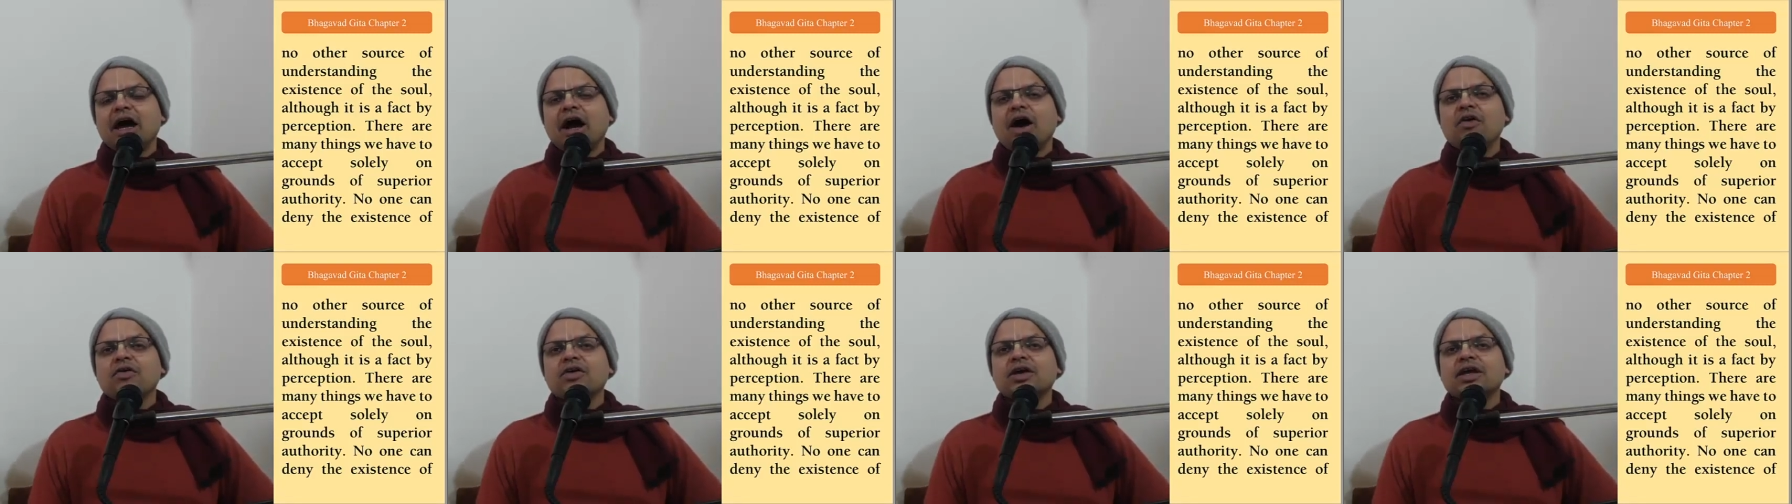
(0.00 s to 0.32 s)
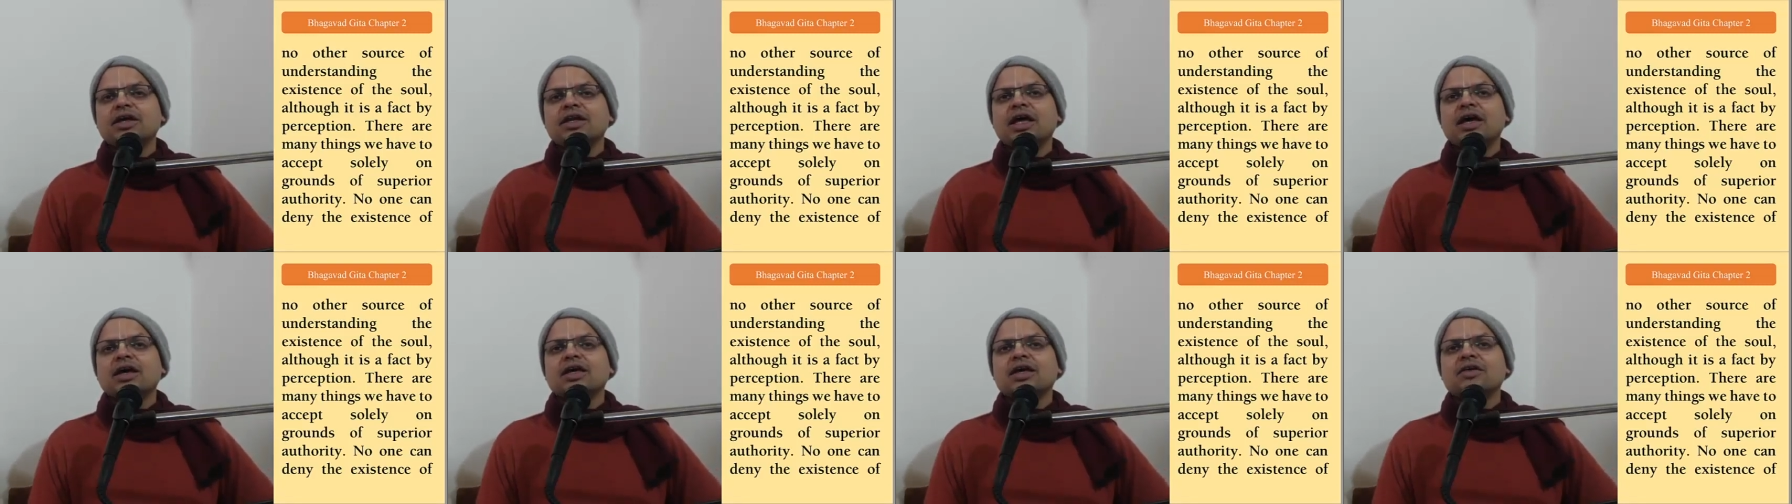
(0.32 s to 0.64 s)
how
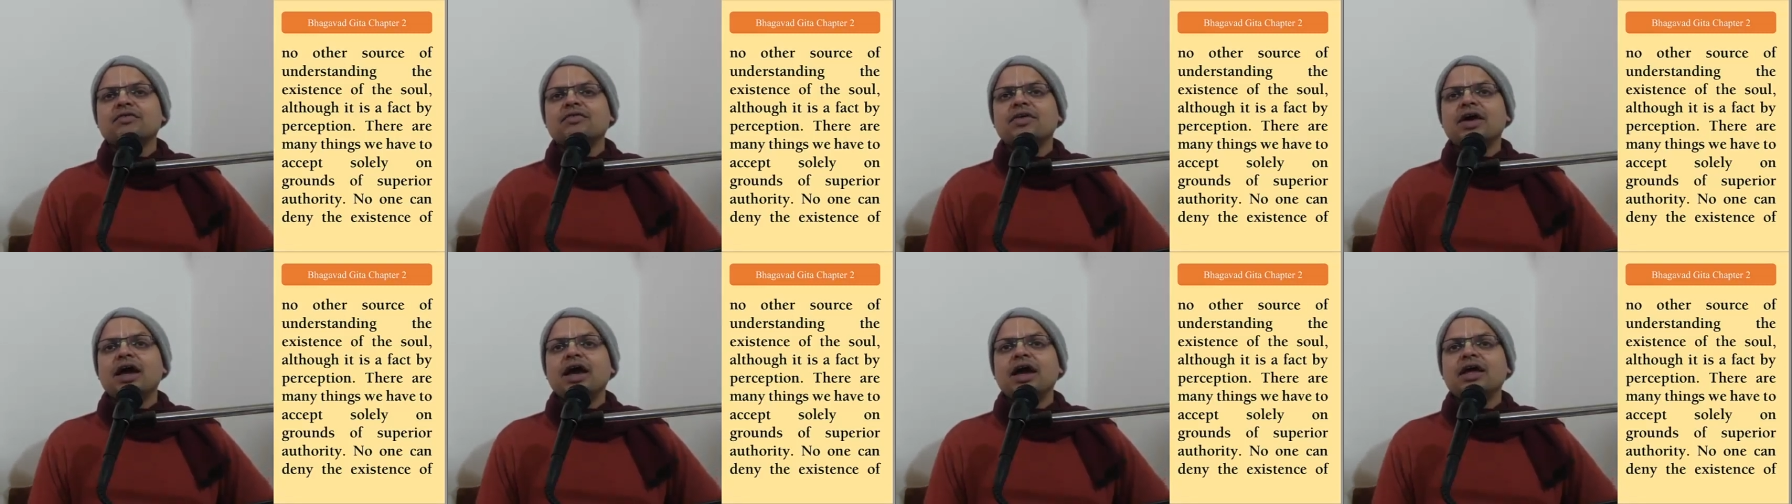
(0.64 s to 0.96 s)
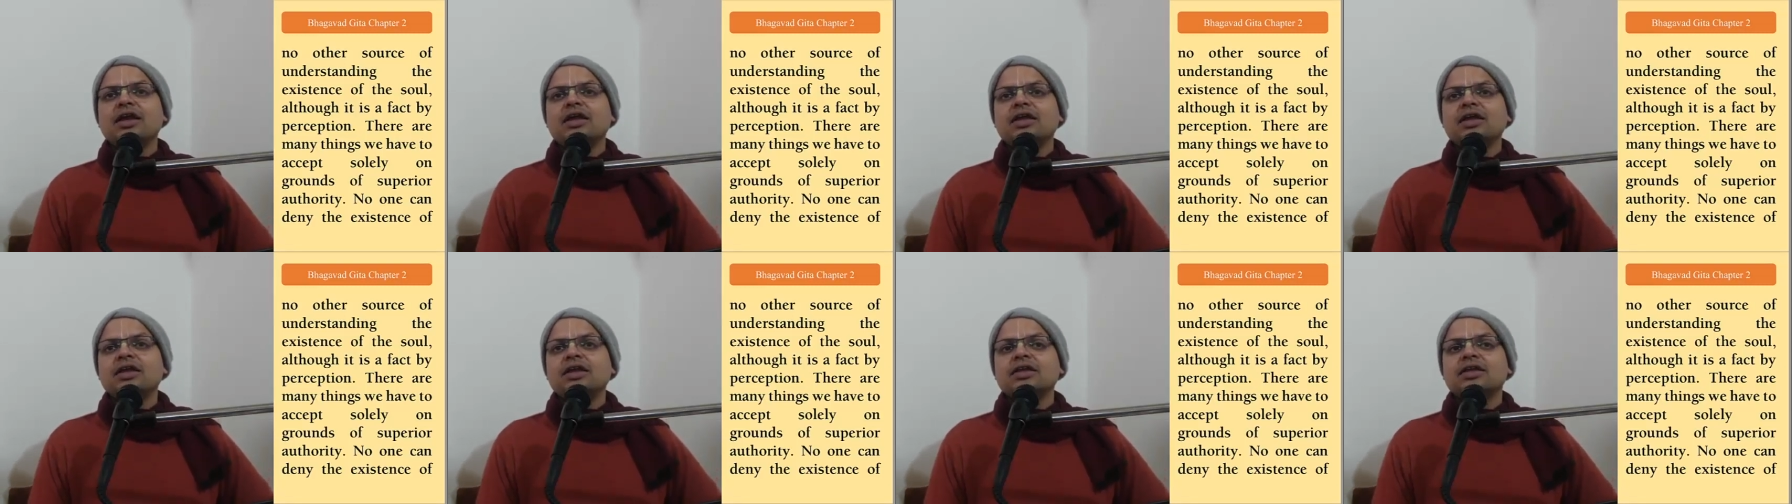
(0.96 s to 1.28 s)
can I give
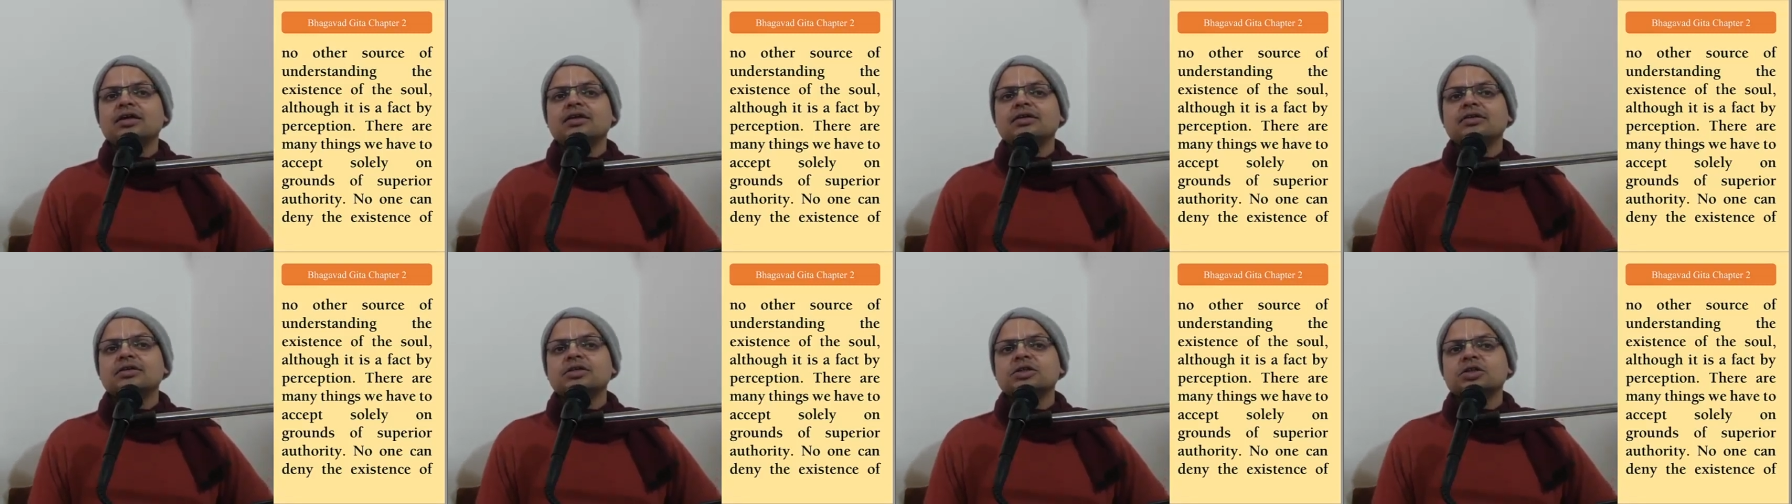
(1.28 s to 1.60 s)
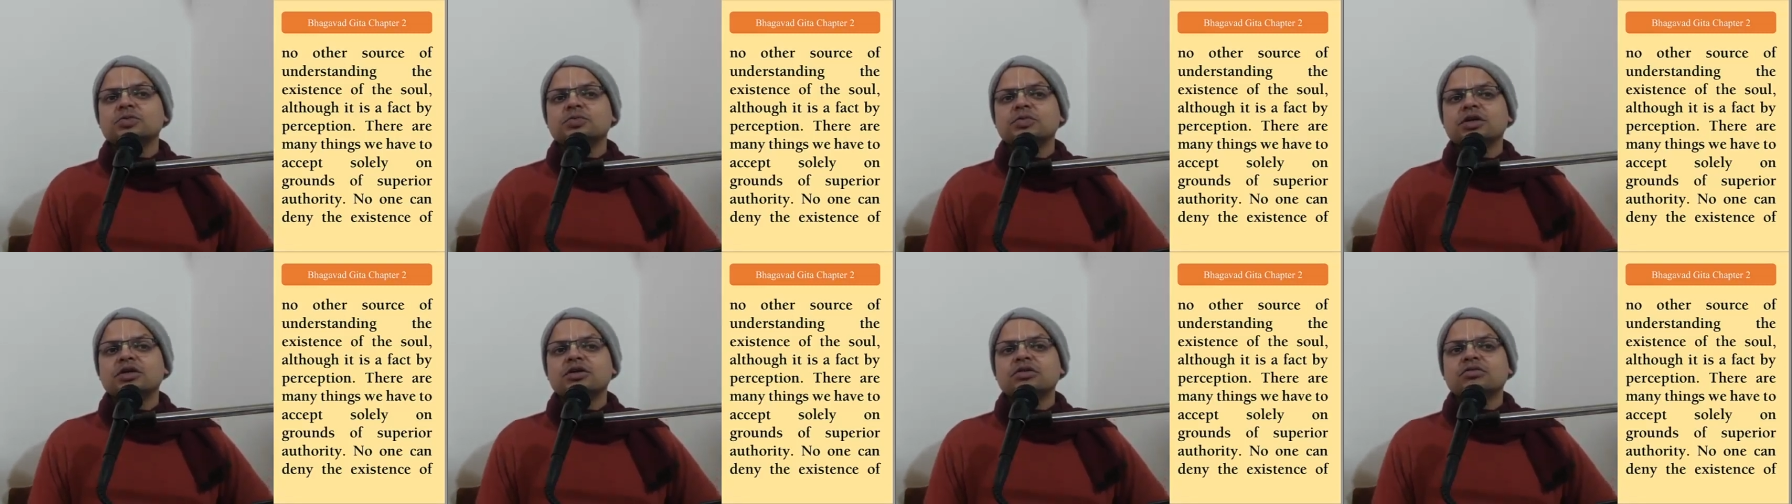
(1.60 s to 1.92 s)
any
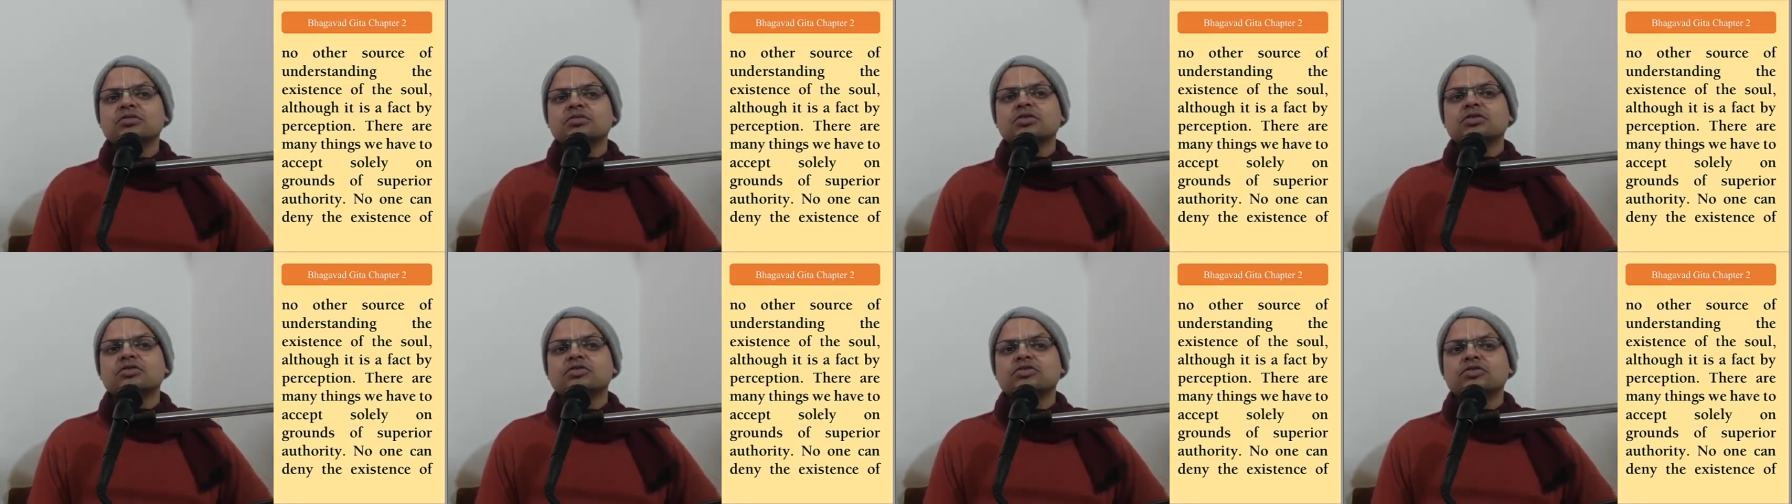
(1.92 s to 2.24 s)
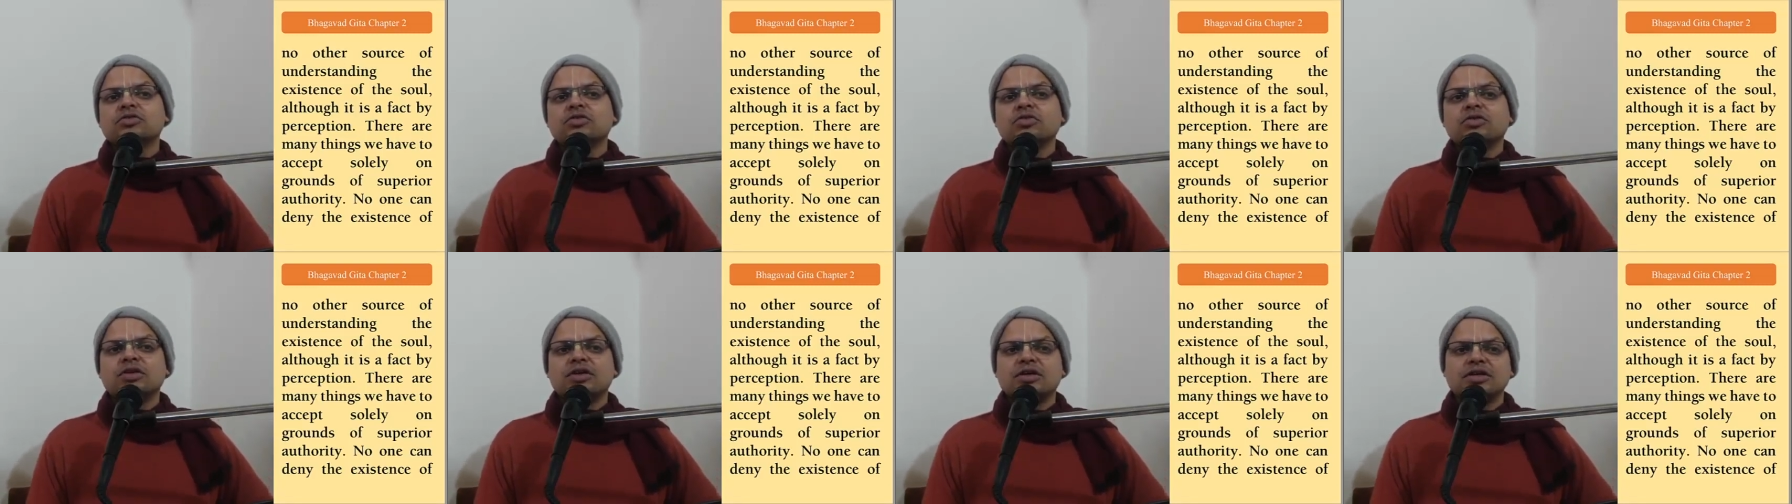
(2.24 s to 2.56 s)
nourishment to the
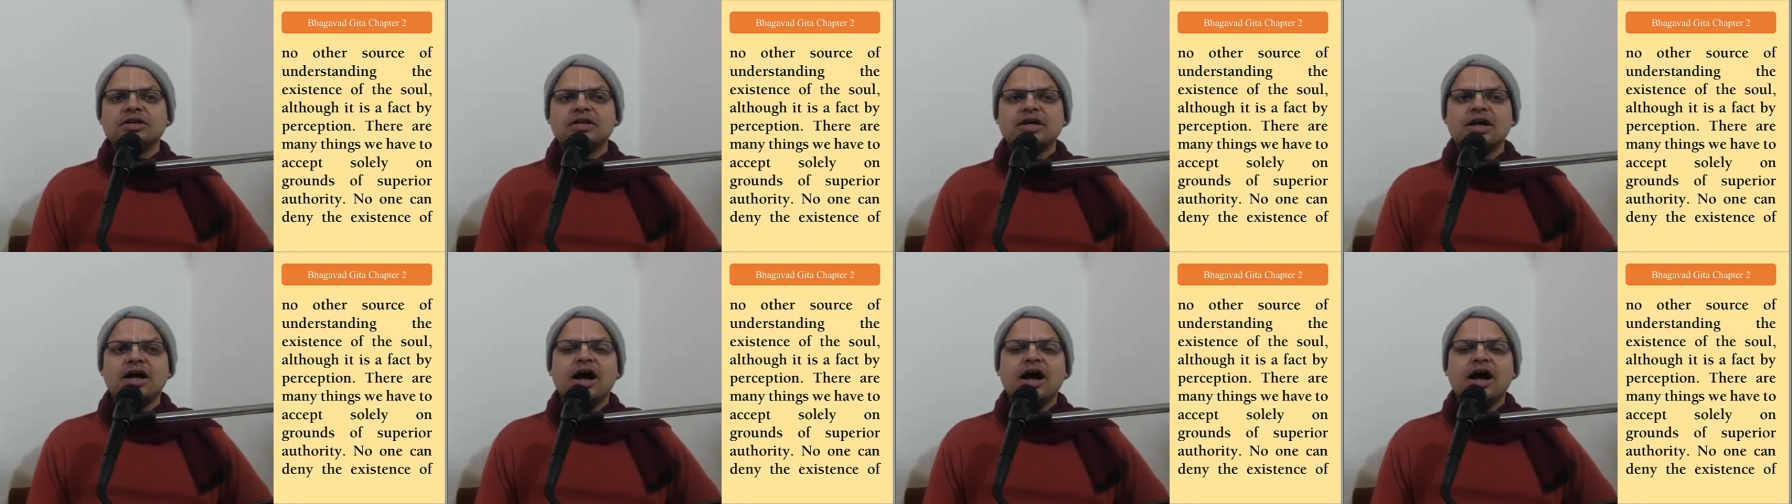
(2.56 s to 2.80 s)
soul?